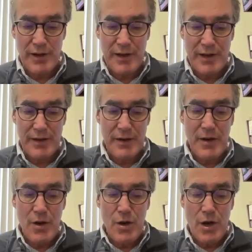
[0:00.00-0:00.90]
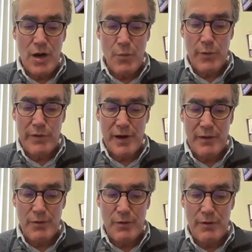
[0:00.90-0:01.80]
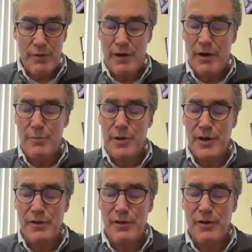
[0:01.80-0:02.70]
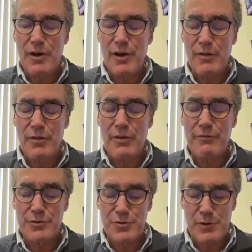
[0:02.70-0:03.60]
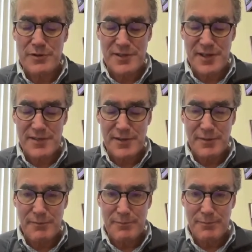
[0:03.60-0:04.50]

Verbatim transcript: And uh, we thought they ought to be uh, the first ones tested.